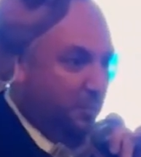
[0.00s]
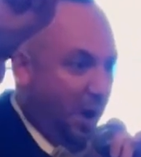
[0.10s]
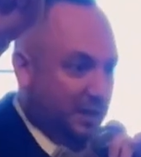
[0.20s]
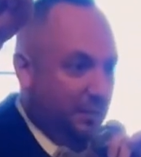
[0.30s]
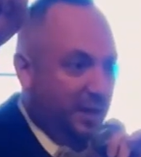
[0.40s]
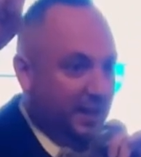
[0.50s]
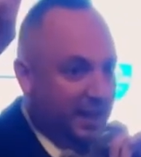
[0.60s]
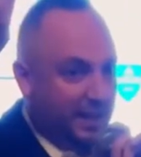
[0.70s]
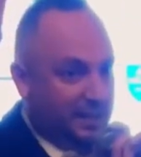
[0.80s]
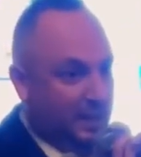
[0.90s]
BostonMan
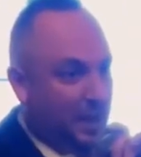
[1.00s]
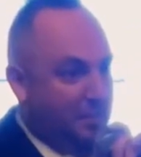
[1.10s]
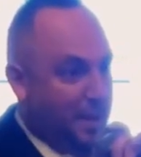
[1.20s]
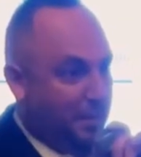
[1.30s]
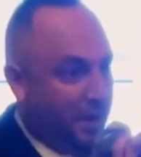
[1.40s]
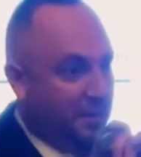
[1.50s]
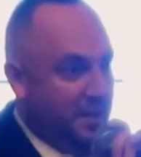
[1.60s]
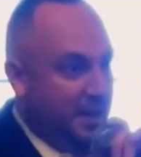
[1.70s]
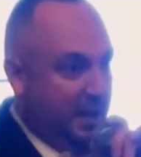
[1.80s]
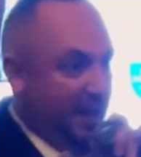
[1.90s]
Legacy Club member
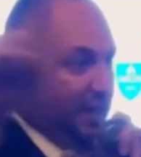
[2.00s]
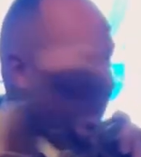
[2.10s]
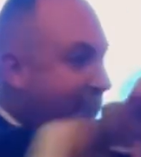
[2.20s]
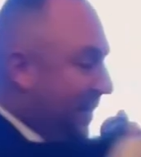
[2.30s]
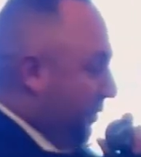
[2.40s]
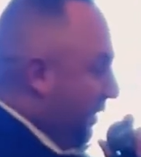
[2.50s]
and the guy that's